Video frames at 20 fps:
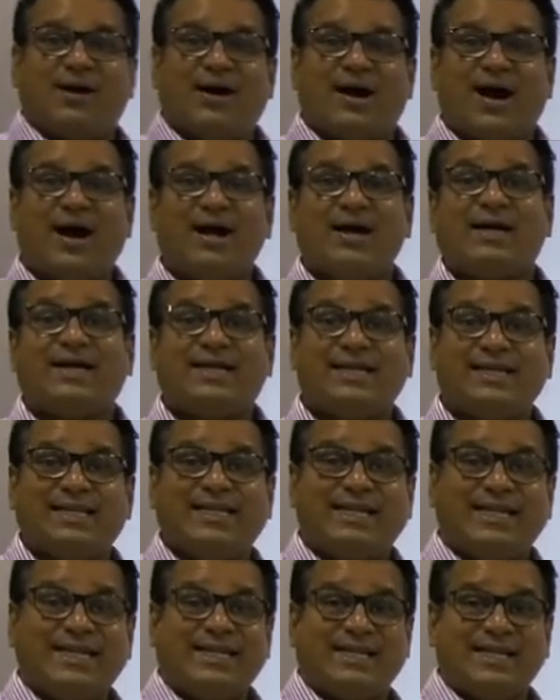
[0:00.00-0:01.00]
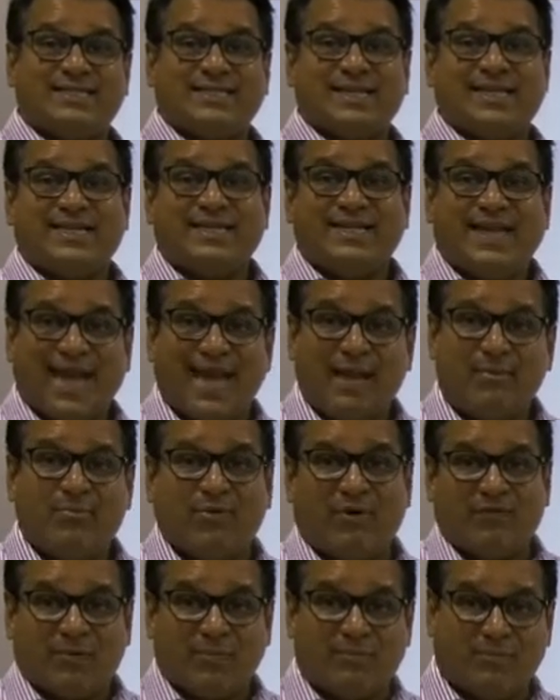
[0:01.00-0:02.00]
Uncle Lee is the name
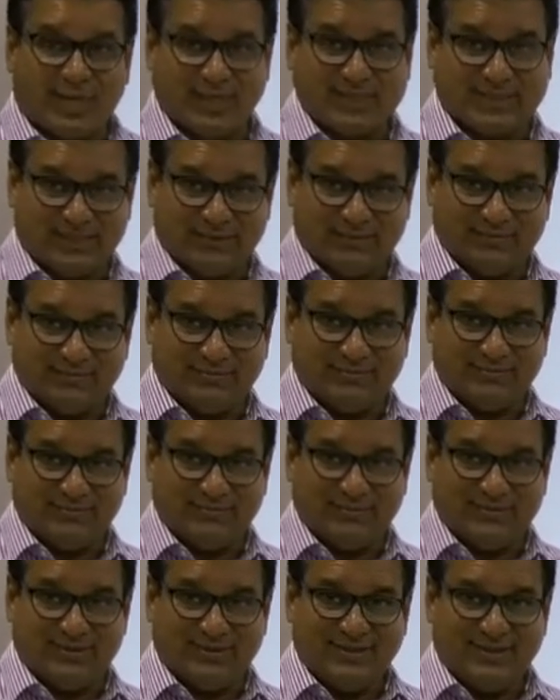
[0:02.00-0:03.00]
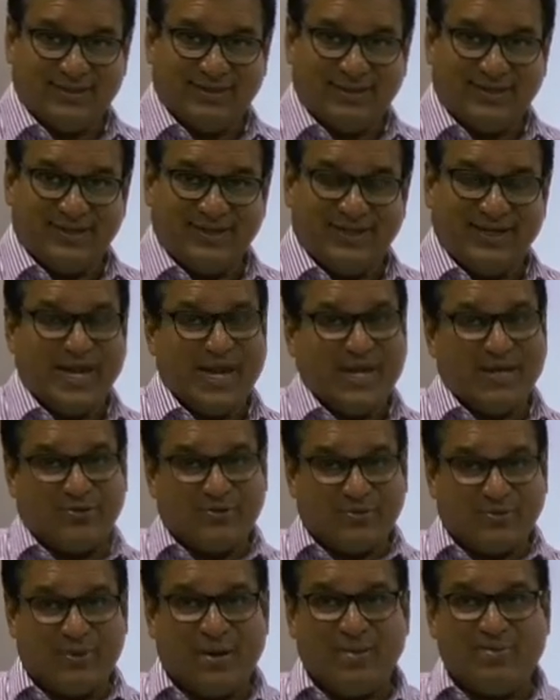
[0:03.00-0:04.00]
of a person. And you
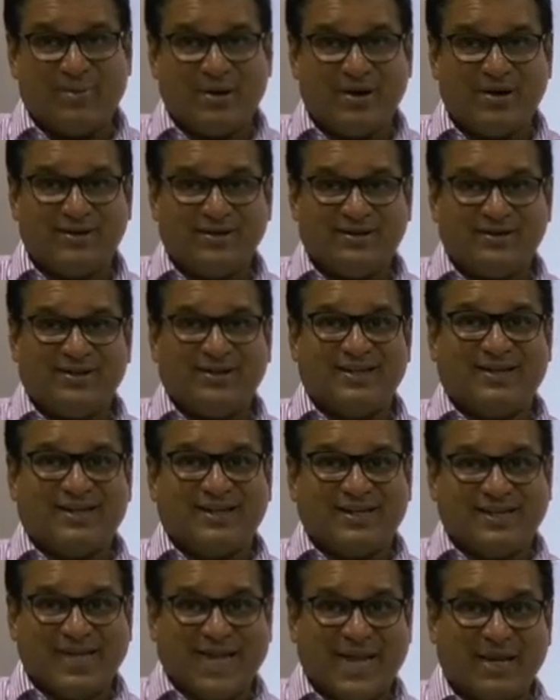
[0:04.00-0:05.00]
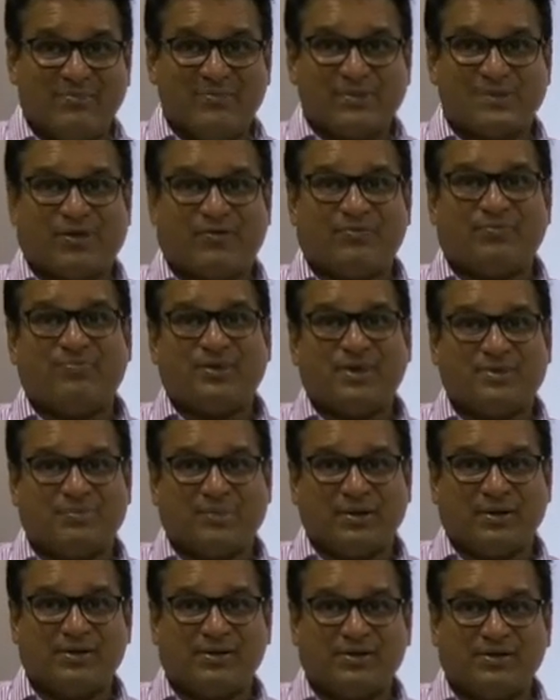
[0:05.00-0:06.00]
remember, names of
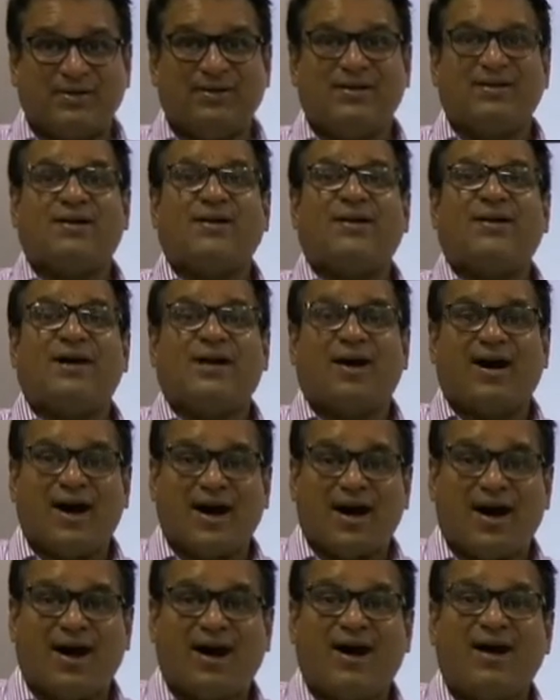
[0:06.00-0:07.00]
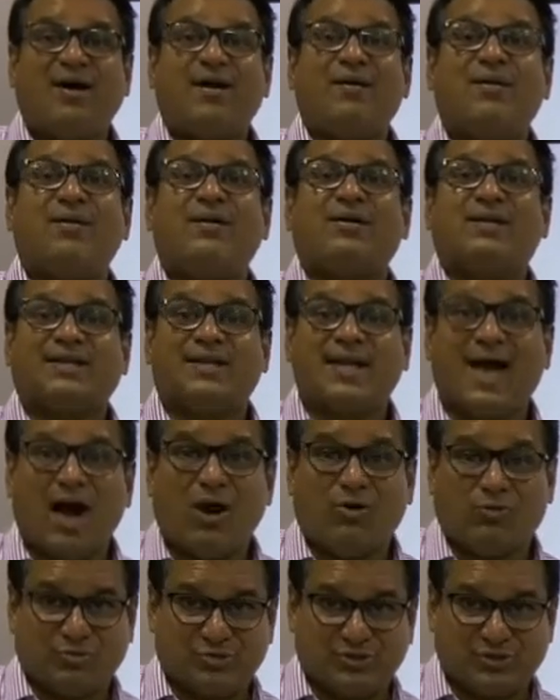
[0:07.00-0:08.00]
people are
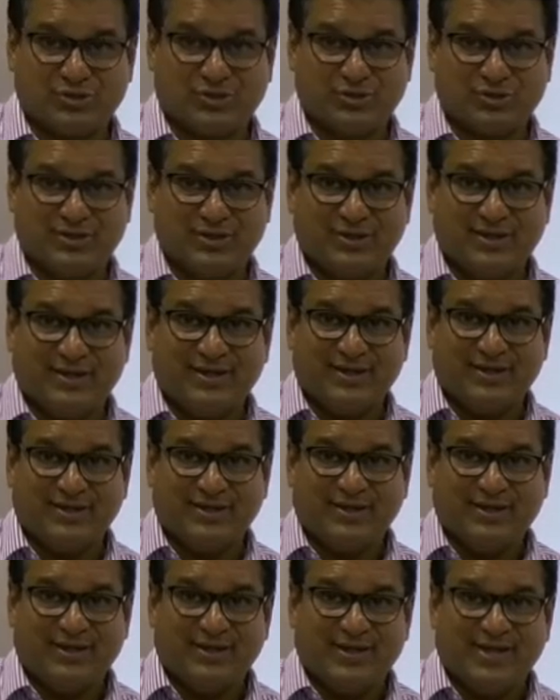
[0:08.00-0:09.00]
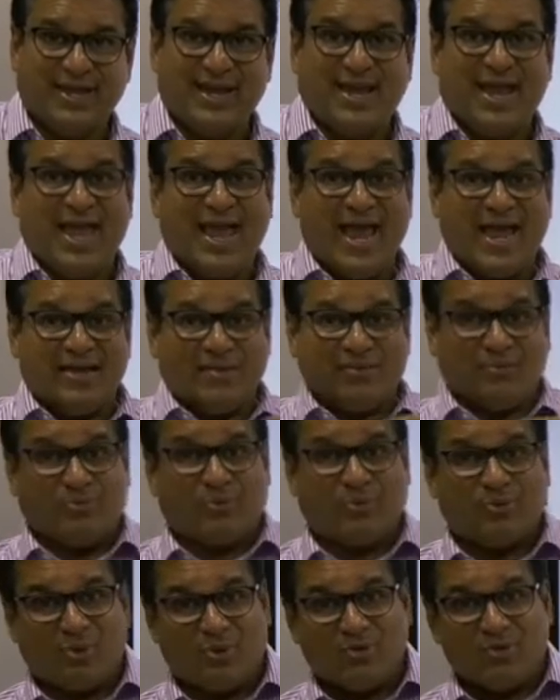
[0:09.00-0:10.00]
nouns. And a
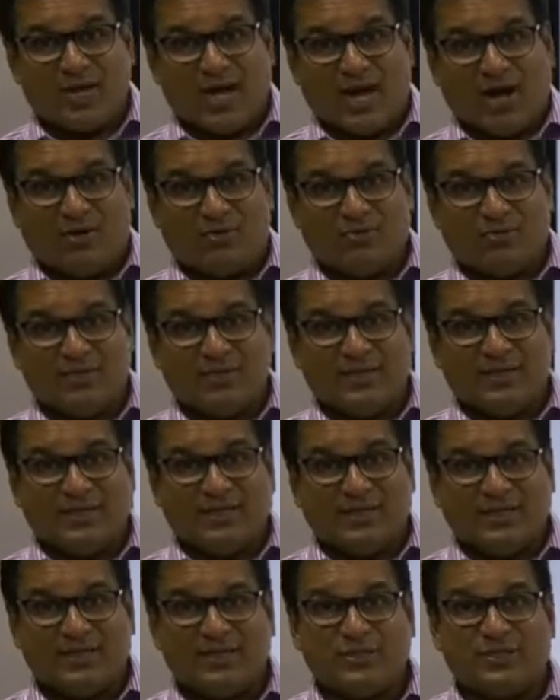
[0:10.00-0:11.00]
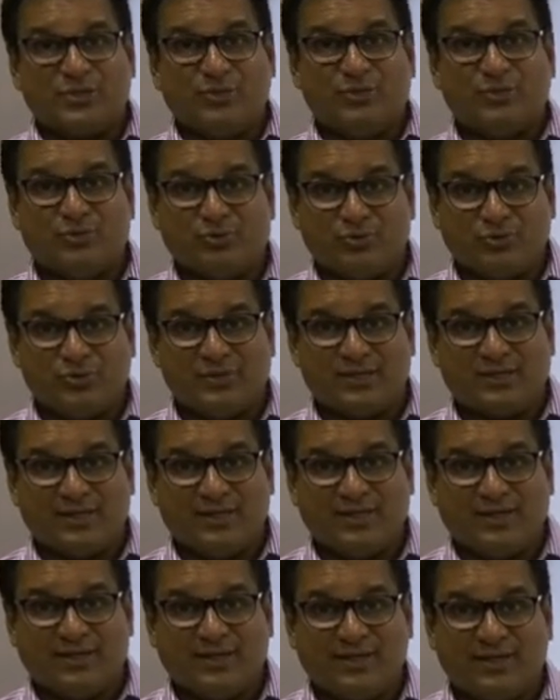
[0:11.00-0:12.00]
pronoun is used
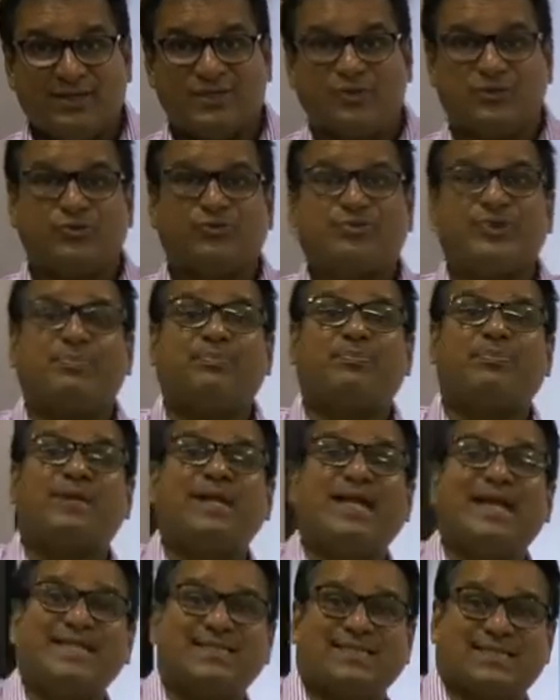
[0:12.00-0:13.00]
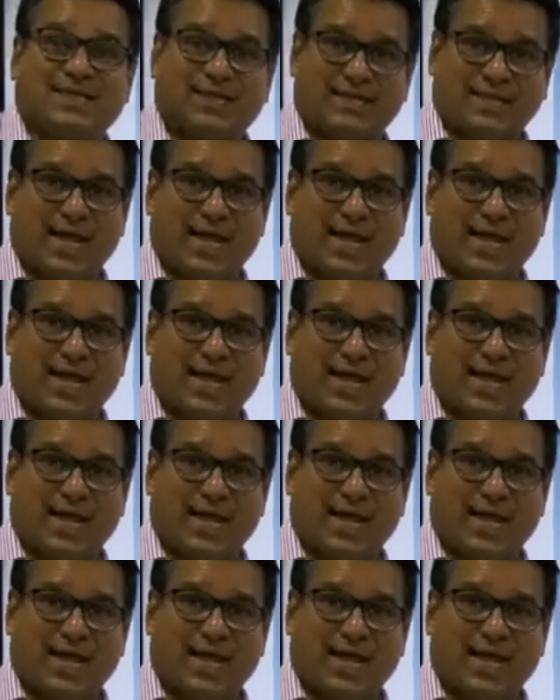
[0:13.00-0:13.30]
to replace a